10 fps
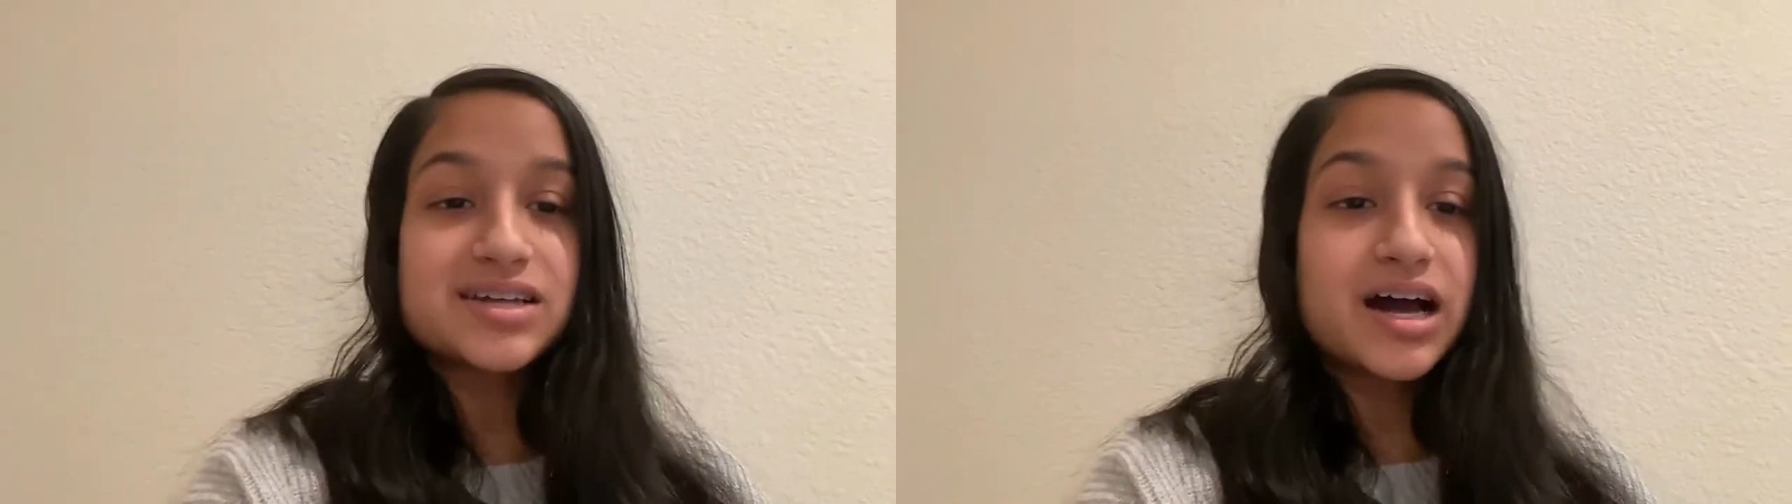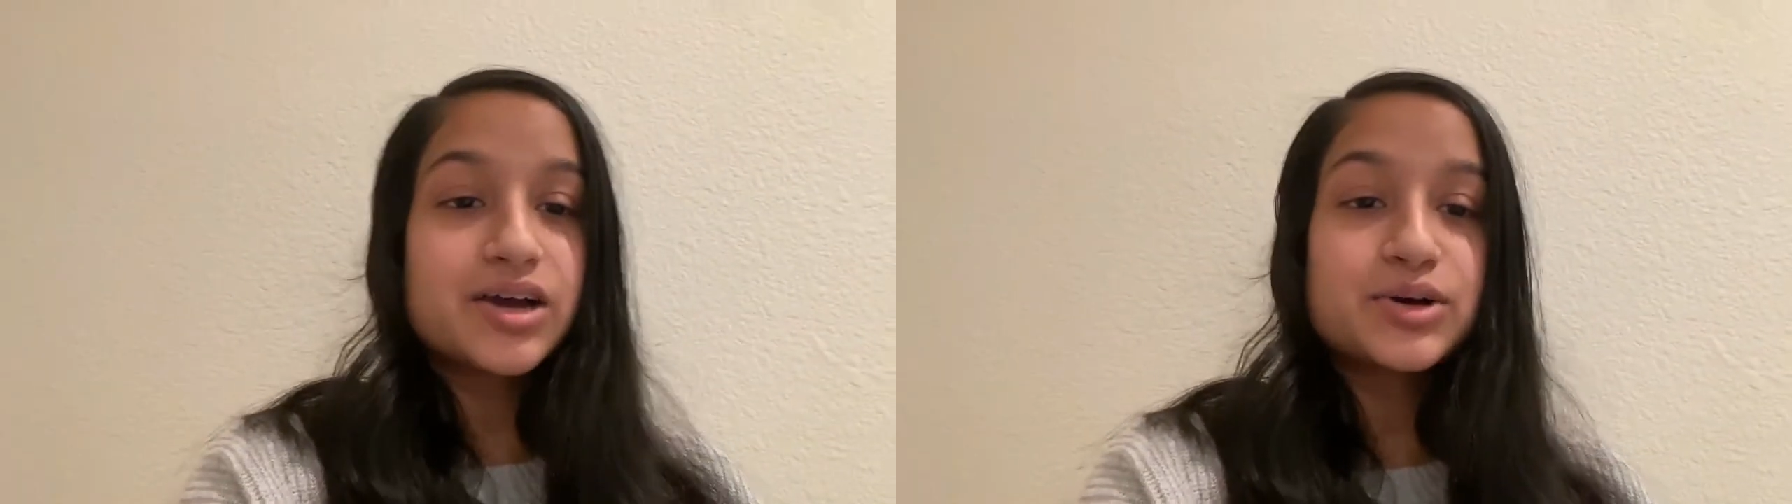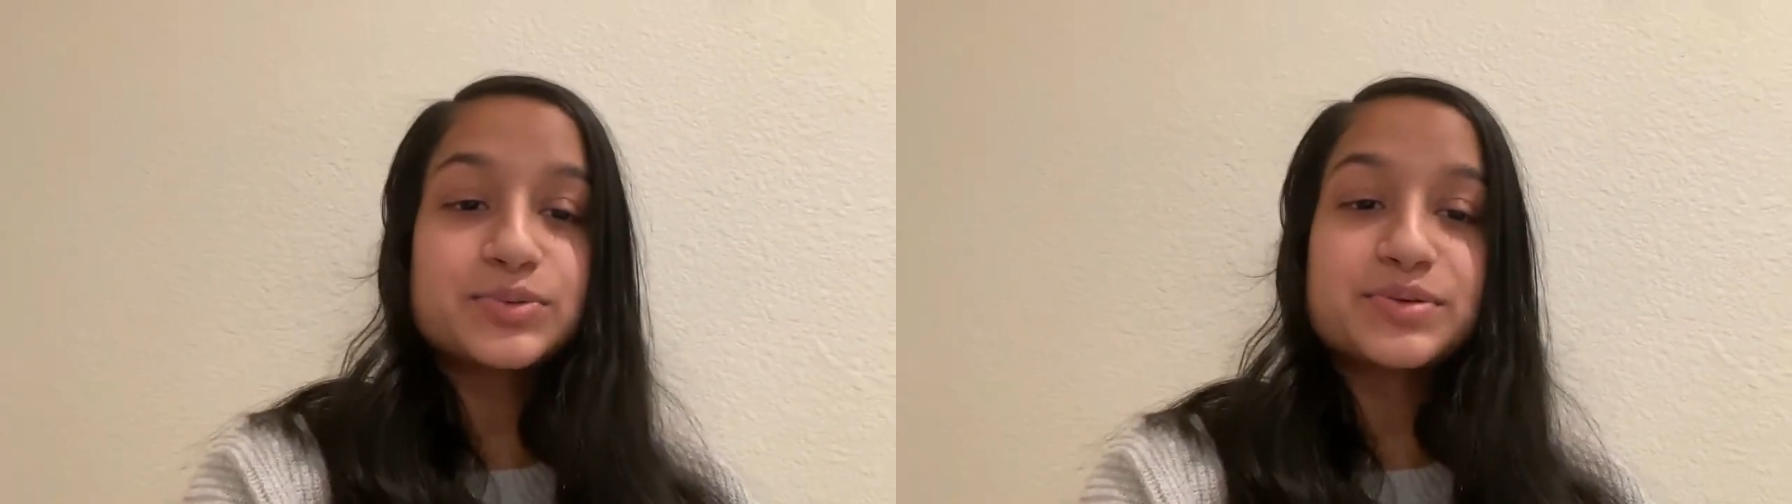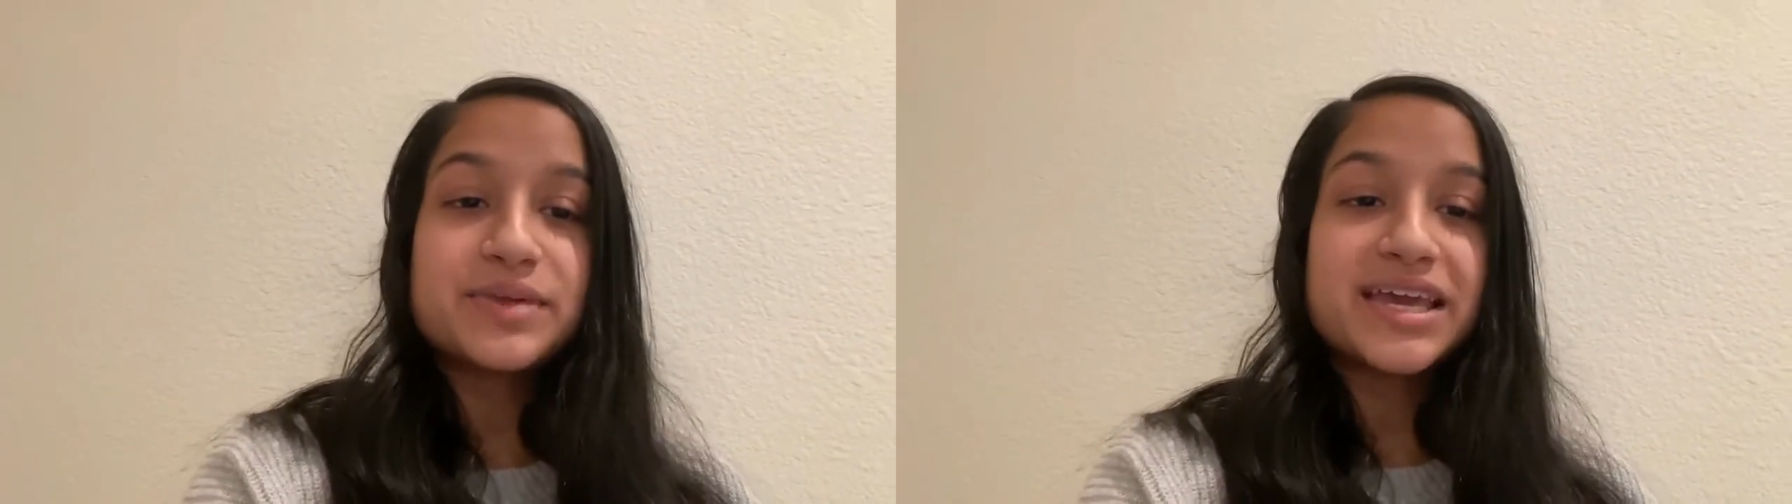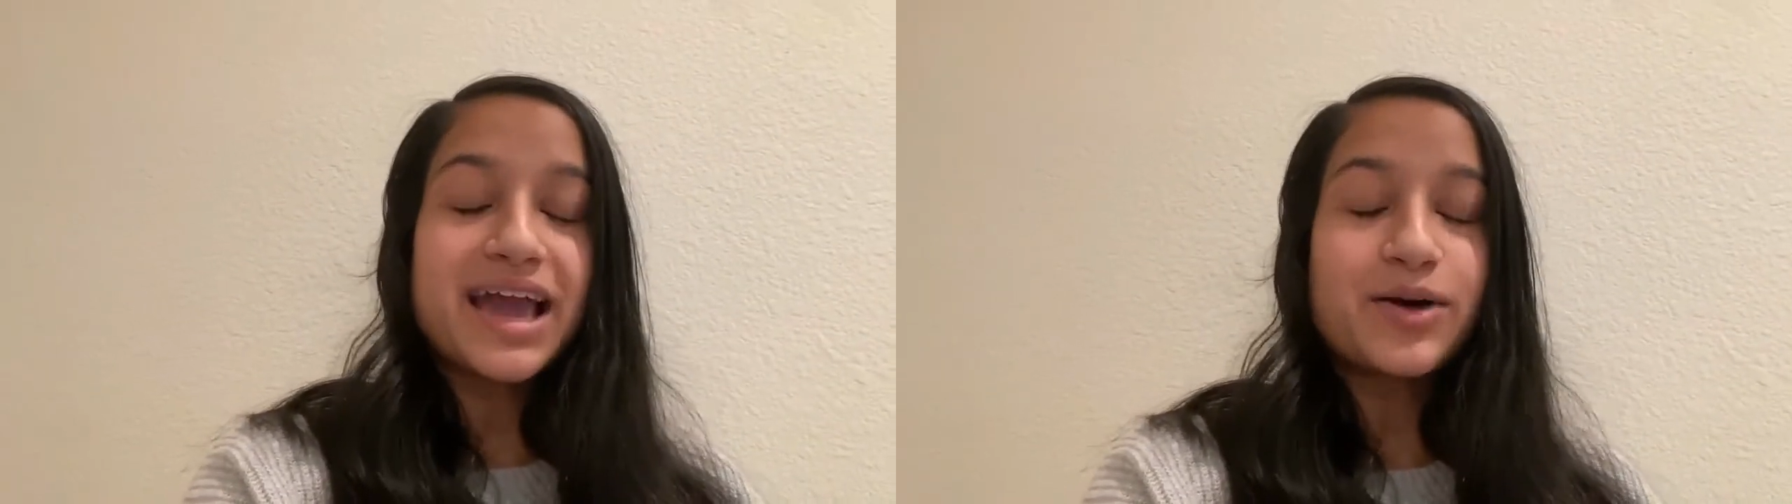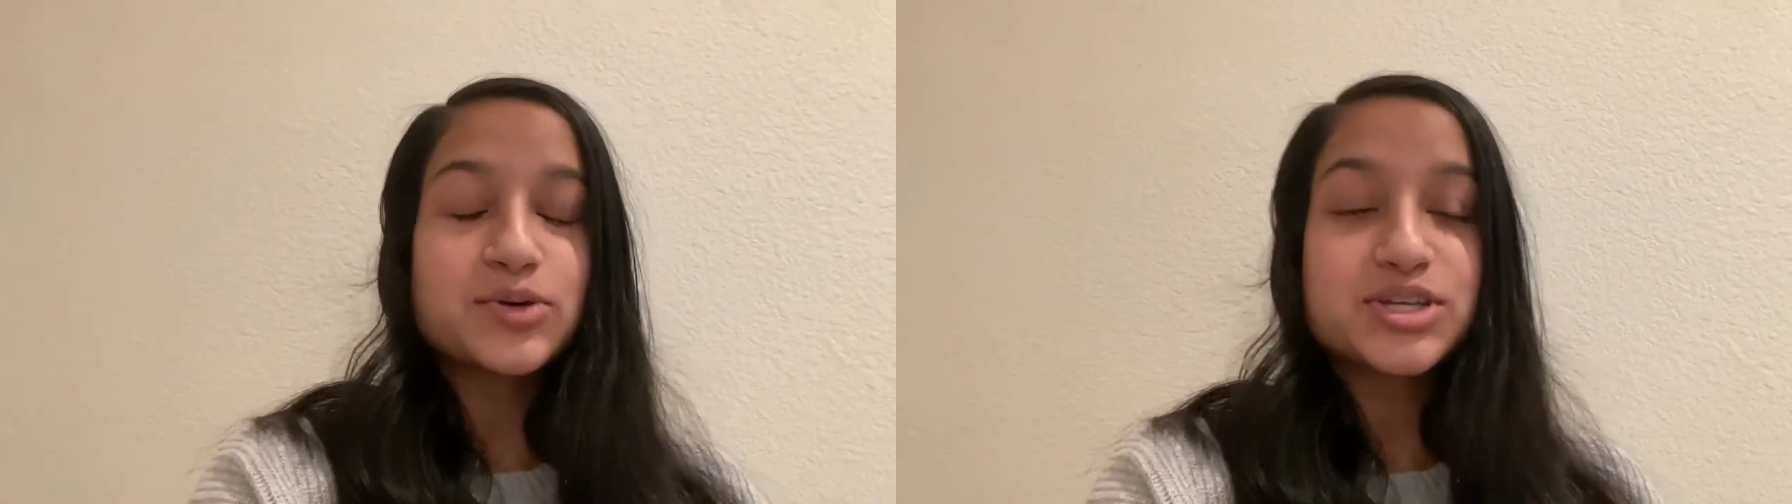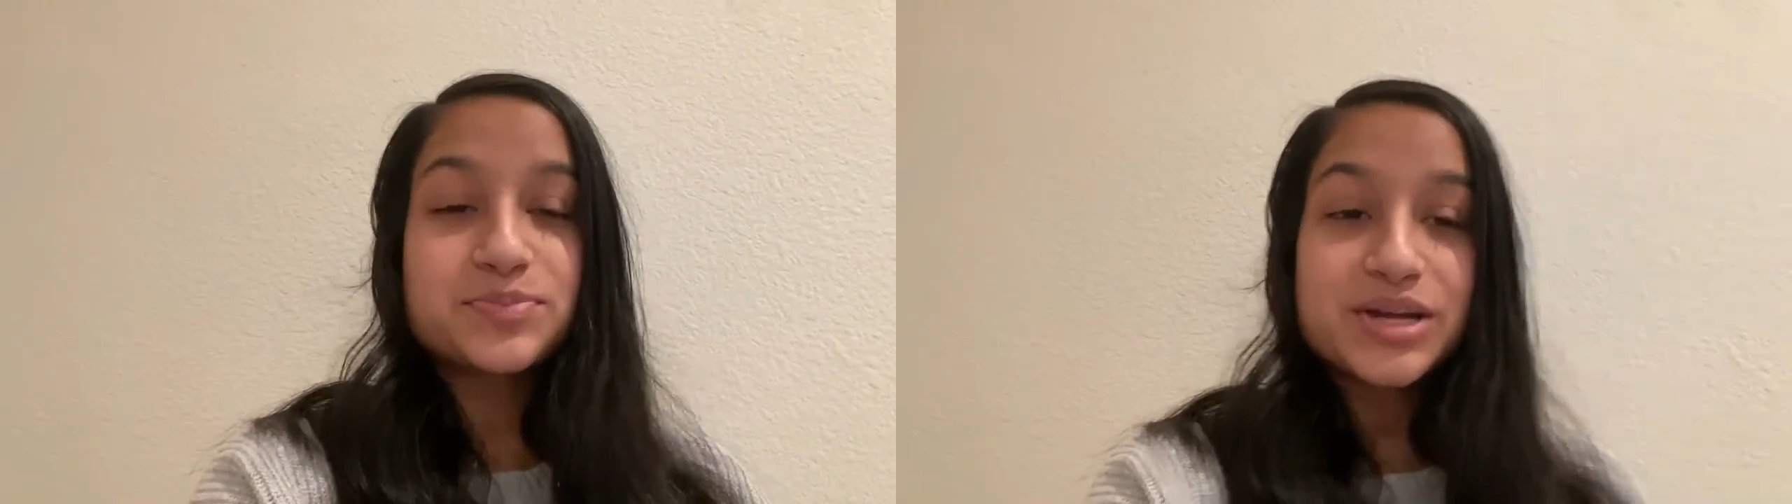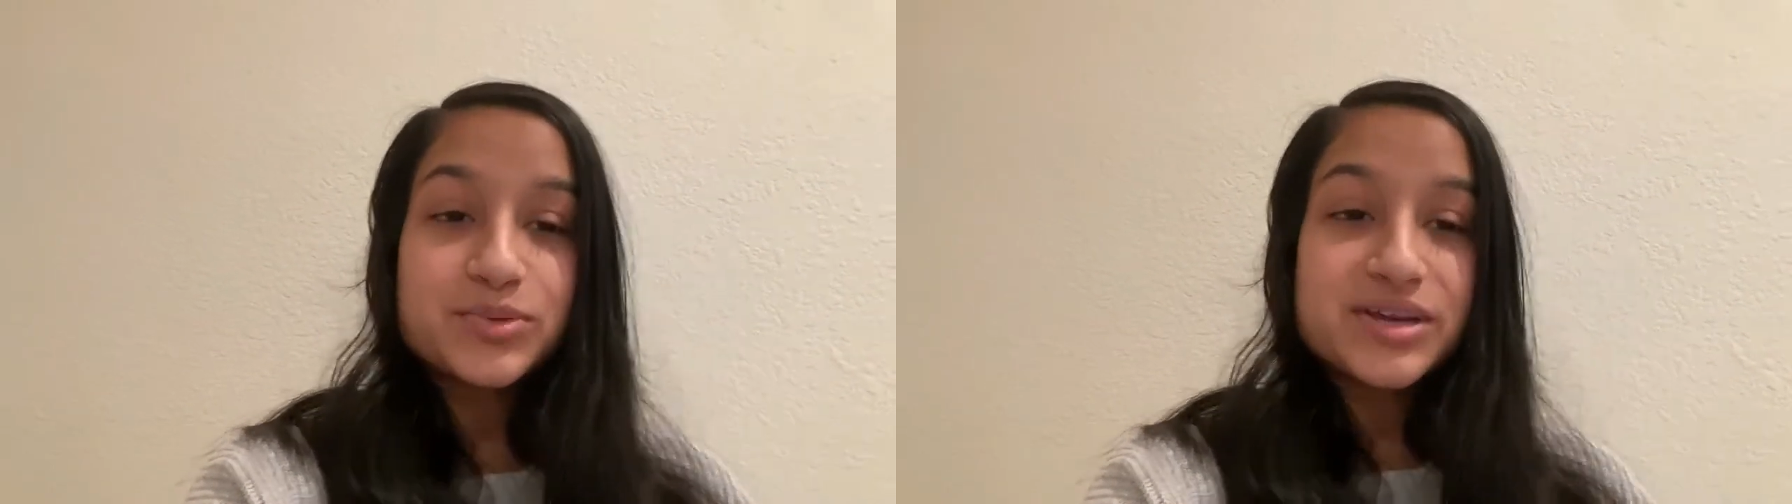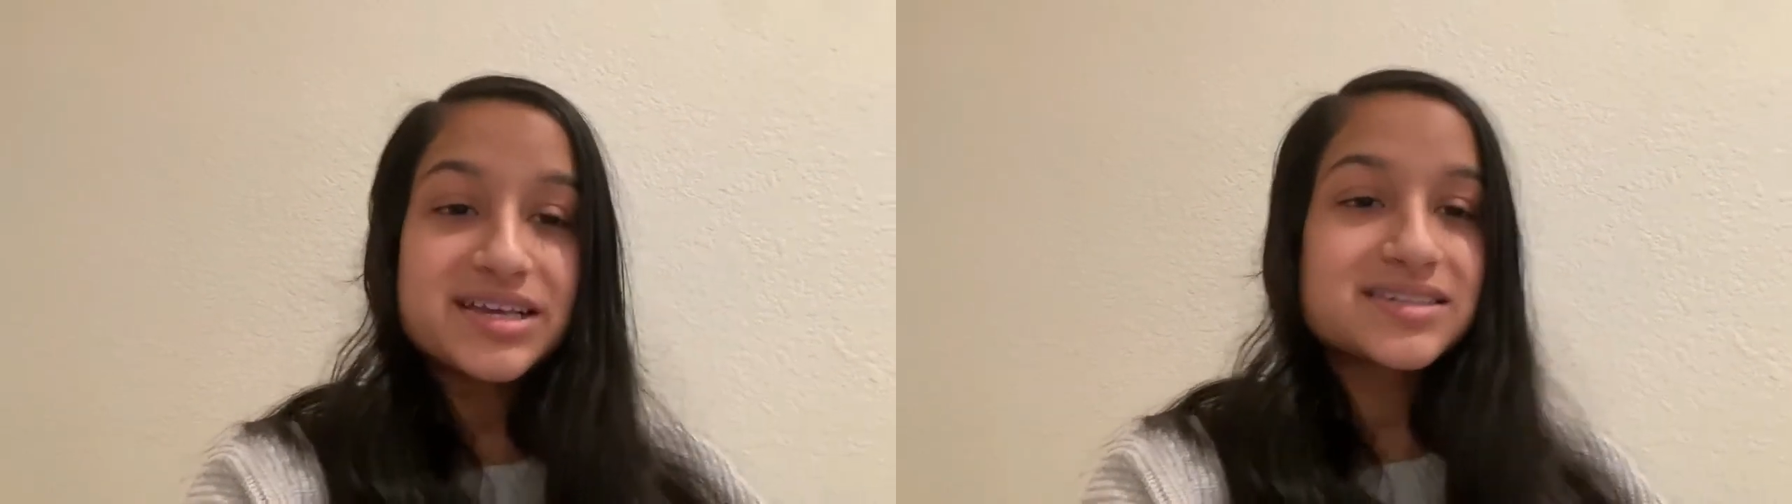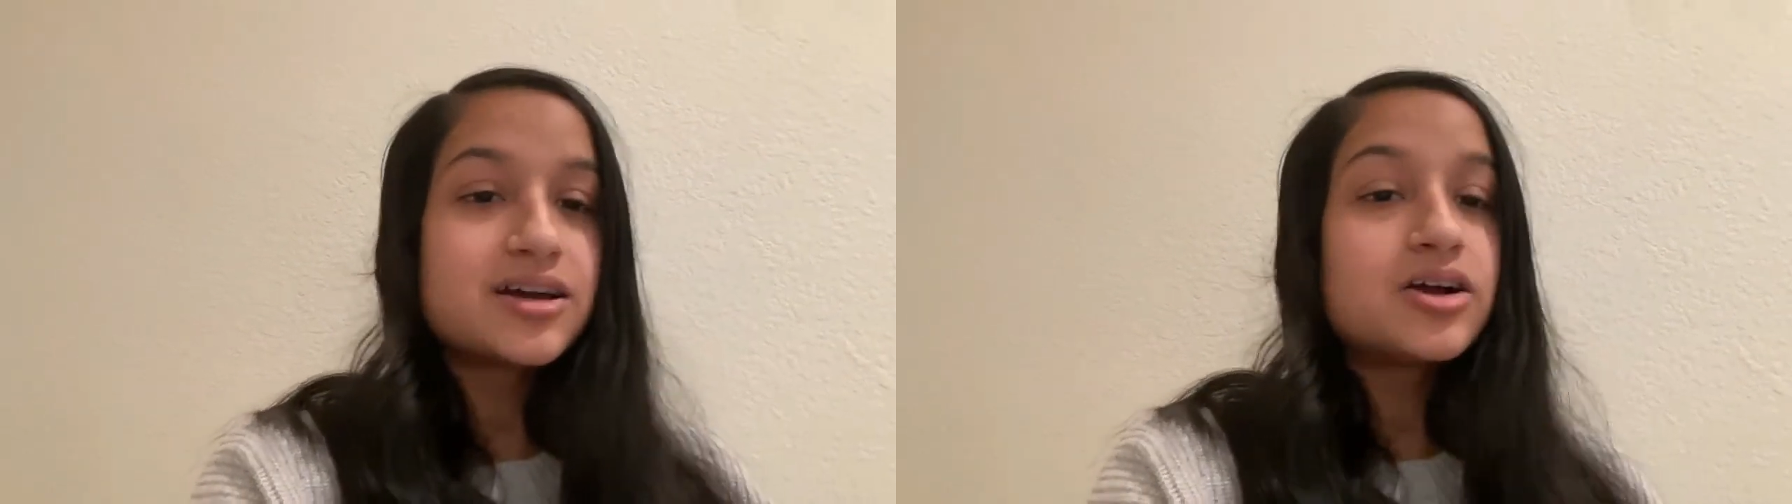I hope to make our spirit weeks,